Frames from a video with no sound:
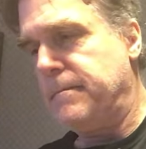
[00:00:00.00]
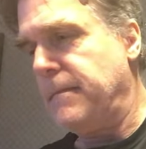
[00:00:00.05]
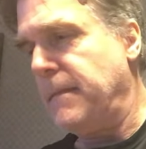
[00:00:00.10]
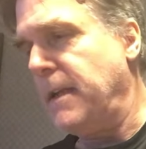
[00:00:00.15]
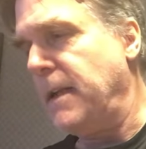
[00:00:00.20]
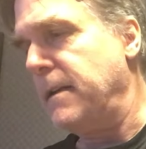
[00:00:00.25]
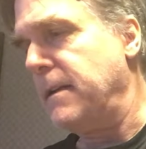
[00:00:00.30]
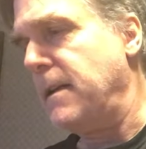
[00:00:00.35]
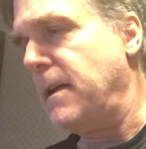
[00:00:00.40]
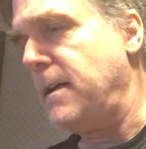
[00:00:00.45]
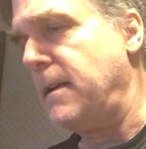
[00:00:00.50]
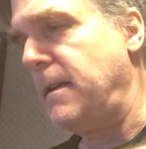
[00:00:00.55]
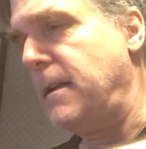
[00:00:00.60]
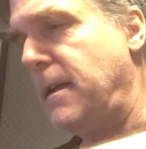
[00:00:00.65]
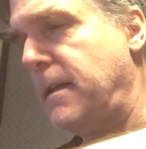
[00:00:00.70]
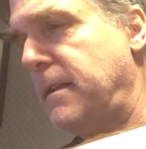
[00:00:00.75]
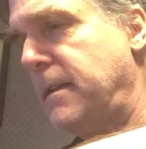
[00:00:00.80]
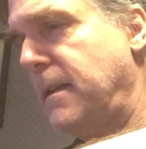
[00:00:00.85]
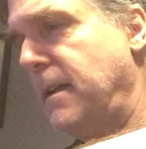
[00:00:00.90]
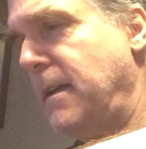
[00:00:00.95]
Yeah, not a
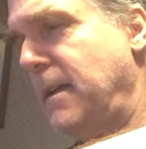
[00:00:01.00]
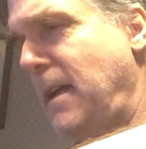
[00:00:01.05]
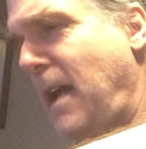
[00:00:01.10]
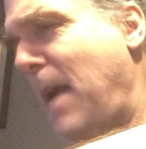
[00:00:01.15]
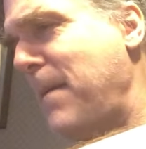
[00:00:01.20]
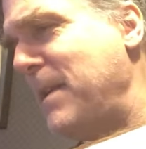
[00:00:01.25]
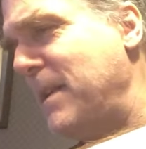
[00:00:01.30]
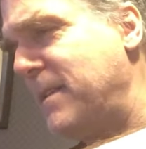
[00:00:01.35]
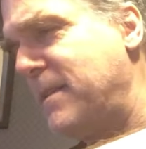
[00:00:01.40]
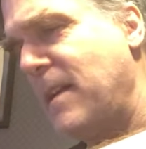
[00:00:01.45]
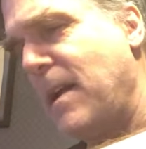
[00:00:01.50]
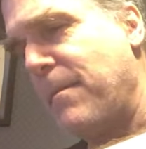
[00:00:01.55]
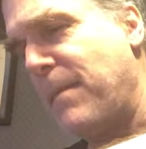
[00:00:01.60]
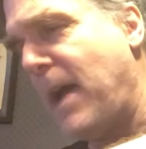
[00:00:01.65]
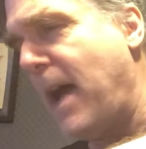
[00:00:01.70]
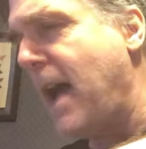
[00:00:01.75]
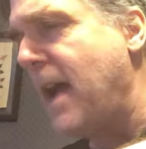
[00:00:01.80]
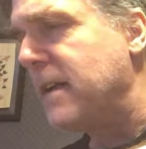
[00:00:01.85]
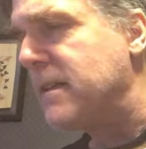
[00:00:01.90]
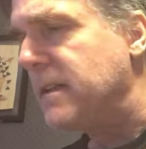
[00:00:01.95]
lot. I mean, it's not
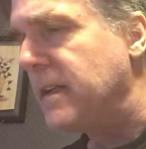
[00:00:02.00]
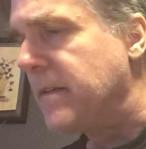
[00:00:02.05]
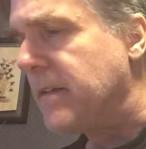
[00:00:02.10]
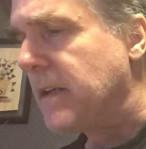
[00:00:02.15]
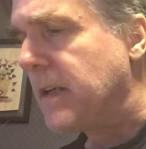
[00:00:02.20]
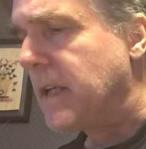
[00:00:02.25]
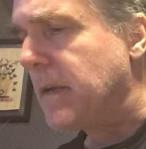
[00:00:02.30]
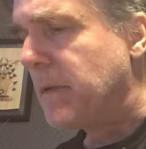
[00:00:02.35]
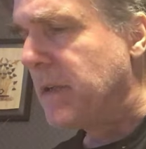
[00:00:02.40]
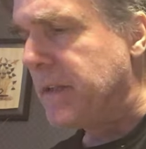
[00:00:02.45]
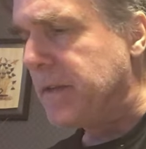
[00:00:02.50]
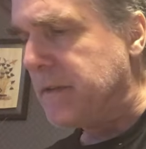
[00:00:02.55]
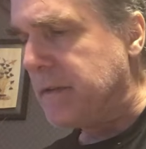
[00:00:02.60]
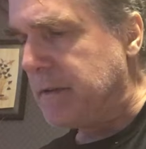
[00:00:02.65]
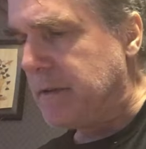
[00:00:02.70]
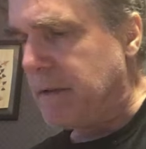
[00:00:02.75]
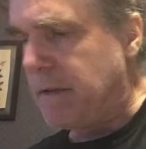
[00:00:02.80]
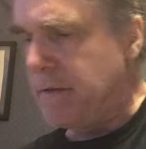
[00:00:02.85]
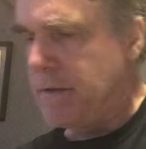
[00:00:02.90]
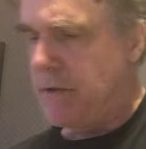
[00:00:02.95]
bad. Actually, the label
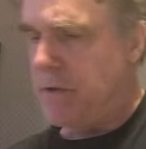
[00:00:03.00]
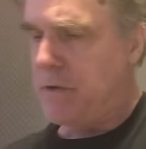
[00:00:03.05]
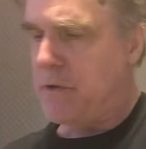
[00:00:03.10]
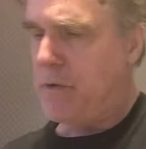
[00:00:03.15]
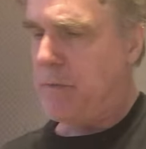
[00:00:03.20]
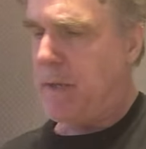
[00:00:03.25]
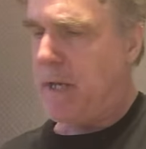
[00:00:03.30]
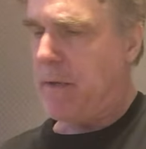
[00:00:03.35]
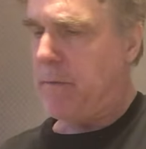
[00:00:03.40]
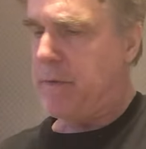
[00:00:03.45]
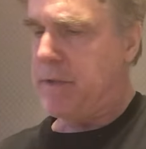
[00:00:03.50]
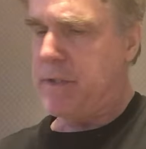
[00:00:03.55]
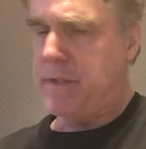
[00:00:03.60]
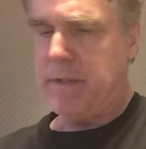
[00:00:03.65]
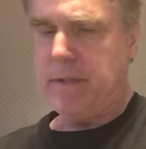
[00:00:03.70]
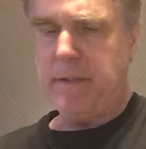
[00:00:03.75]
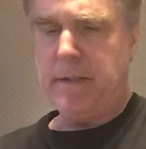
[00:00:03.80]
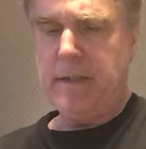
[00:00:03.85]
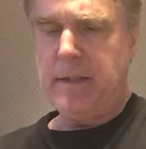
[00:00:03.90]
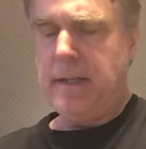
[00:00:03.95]
isn't too, too bad once
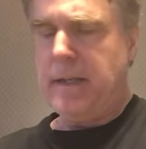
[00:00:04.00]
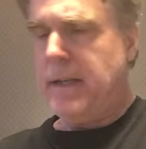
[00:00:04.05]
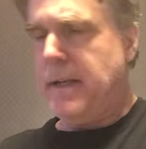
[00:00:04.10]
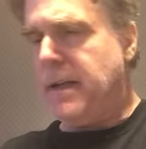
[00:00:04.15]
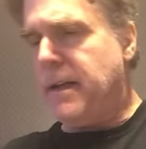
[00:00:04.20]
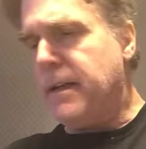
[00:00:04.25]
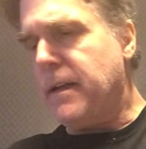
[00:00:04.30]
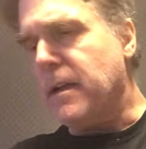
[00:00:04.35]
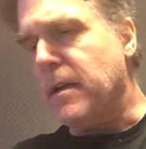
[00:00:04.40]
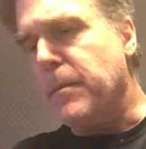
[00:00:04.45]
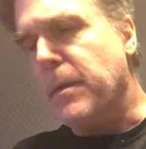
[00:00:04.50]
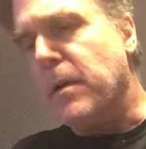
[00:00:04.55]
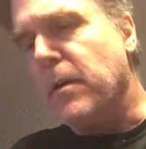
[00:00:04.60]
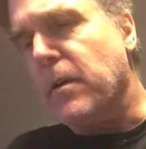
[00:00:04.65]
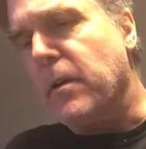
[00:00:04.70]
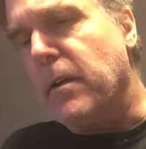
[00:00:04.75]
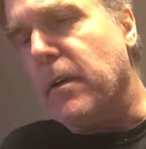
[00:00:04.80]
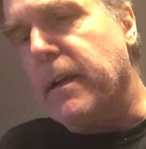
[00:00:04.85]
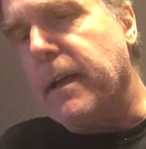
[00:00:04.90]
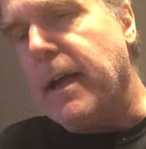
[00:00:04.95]
you get a
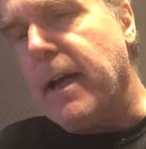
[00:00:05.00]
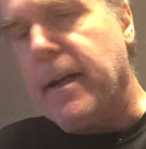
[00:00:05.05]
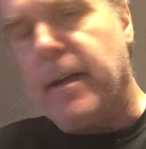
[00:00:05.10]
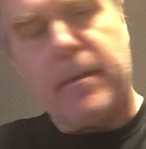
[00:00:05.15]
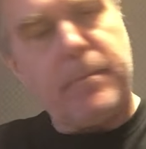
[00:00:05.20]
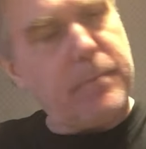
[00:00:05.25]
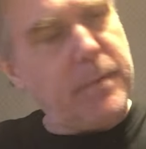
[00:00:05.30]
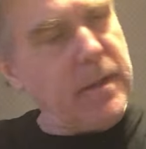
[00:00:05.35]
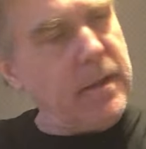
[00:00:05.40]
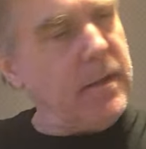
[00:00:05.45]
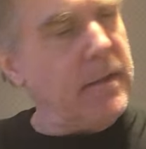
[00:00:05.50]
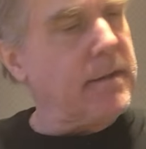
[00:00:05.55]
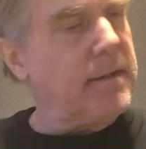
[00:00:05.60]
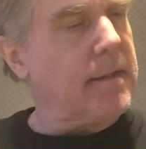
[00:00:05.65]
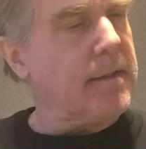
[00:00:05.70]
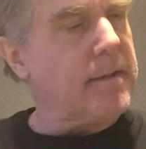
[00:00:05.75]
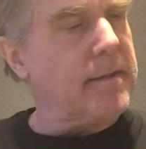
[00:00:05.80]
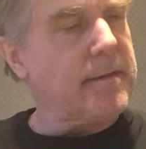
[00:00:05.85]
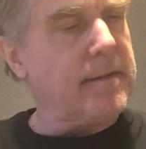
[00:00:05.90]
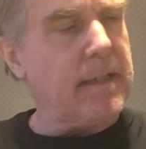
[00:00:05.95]
better look at it, but it looks
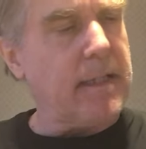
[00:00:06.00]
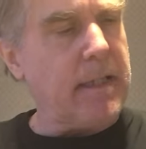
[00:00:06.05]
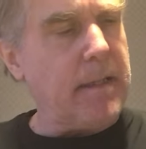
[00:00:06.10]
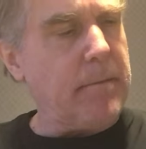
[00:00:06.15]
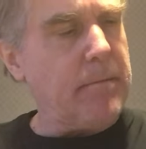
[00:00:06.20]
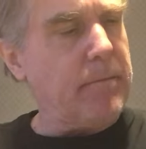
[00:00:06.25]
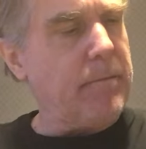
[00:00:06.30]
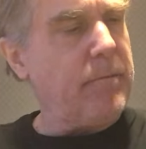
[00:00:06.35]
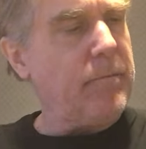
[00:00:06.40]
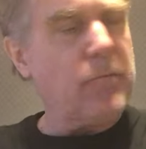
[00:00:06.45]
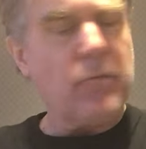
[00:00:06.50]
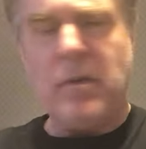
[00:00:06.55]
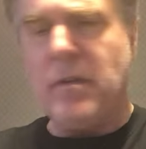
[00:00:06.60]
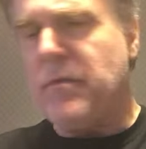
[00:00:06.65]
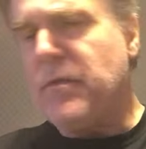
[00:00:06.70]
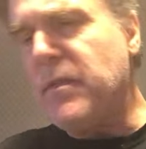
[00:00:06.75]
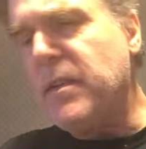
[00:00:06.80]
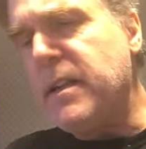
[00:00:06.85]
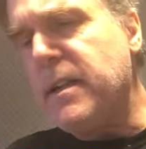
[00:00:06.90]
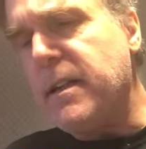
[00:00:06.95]
like the same,
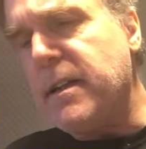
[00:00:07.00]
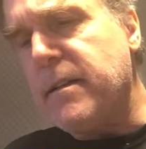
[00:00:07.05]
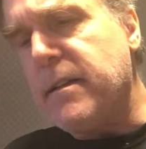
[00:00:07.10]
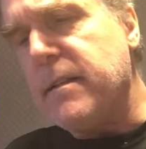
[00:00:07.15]
roughly, I